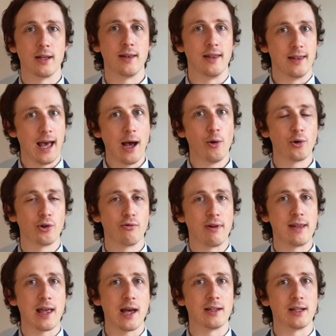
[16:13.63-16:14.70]
And that will
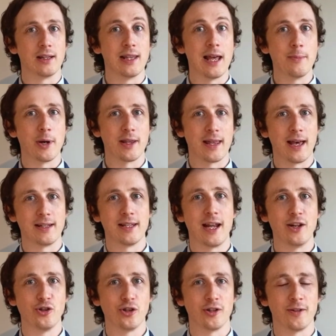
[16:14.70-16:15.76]
create that dilemma, that
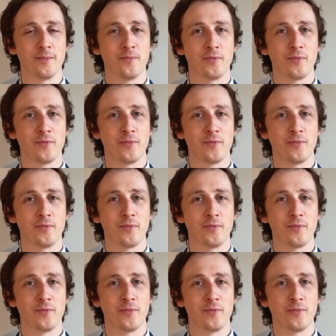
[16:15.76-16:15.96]
tension.